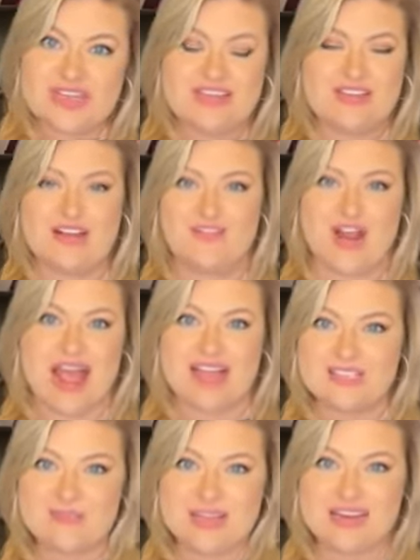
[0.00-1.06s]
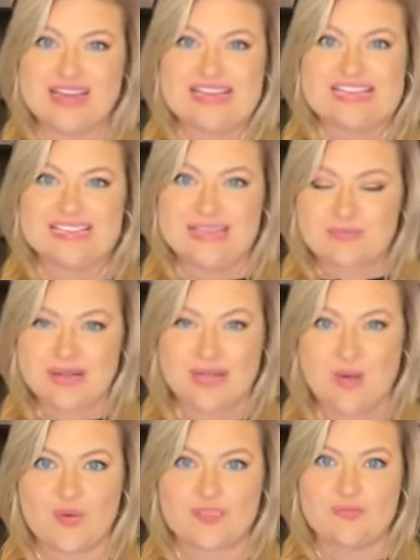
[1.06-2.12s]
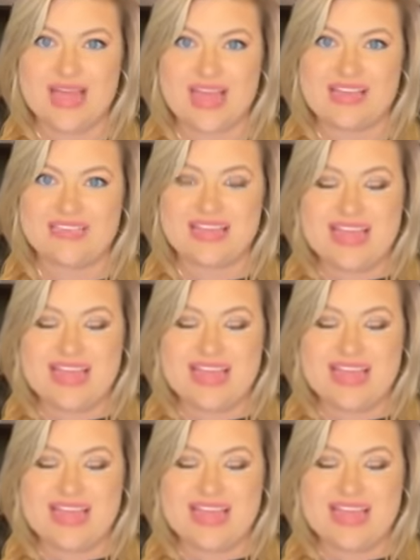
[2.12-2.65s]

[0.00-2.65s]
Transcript: There never has been. Somebody always pays.